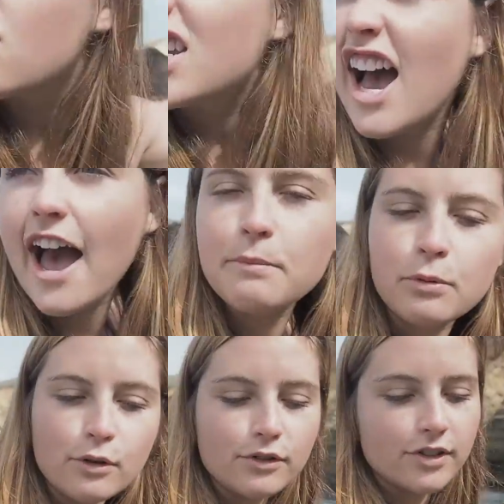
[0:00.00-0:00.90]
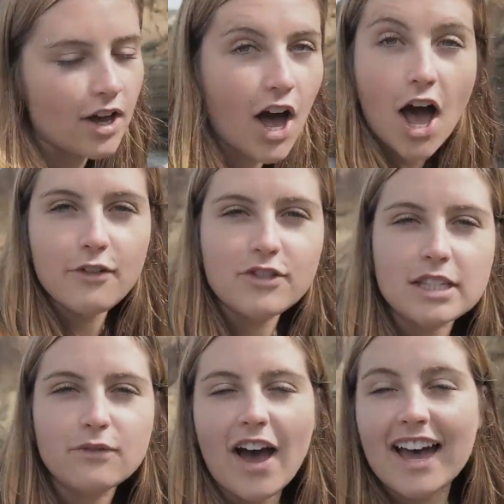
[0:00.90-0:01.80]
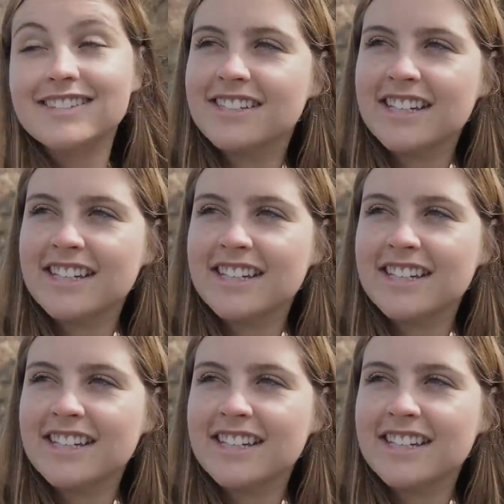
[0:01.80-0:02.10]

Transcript: the tide pools of this vast